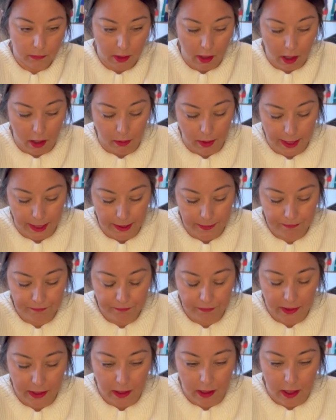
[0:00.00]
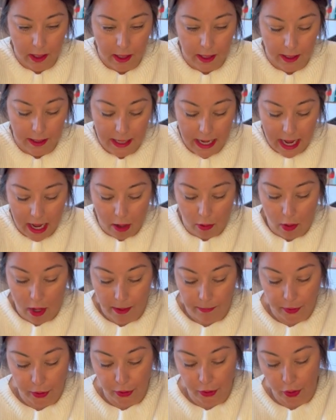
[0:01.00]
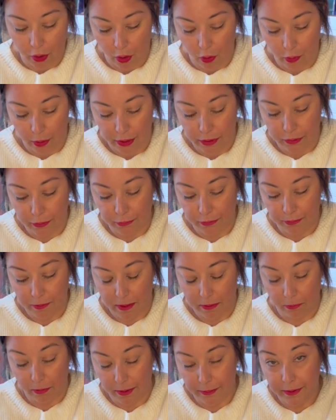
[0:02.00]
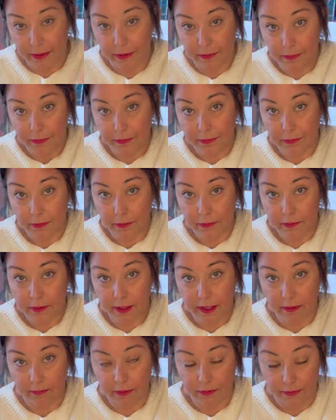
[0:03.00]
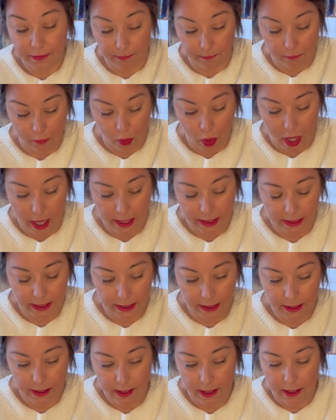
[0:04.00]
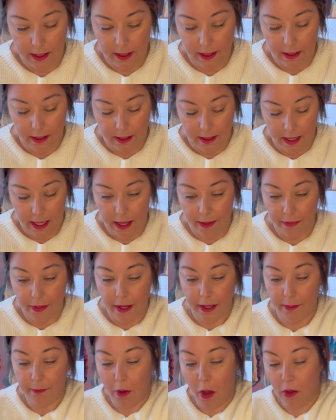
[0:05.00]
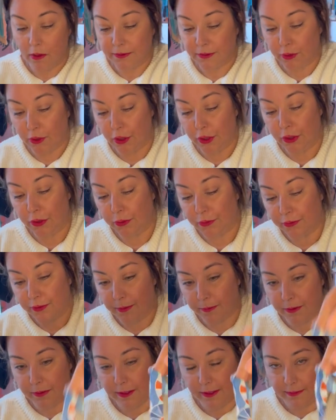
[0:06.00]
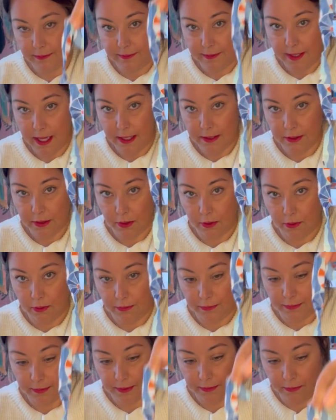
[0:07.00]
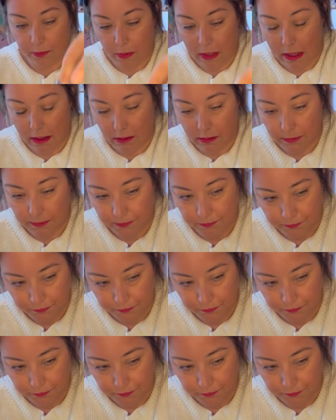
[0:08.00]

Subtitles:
All right, now I'm gonna go and use my ribbons to give it some variety. And then I'm also going to use some of these tentacles as well.